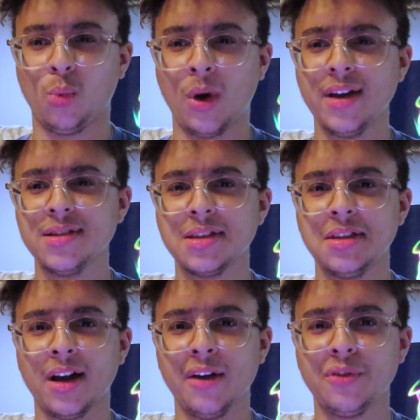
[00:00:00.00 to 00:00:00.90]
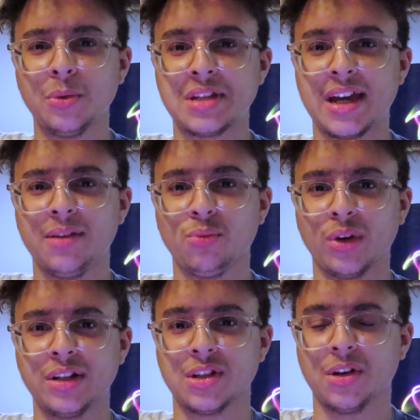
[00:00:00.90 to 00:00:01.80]
Why is that the iPhone 10
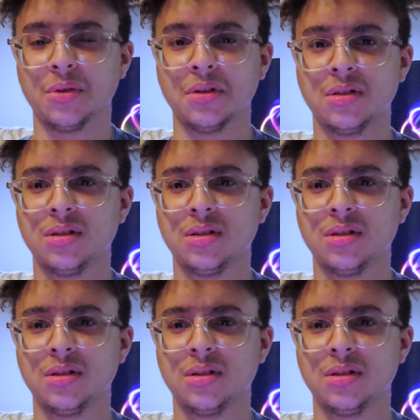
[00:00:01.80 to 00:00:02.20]
ringtone?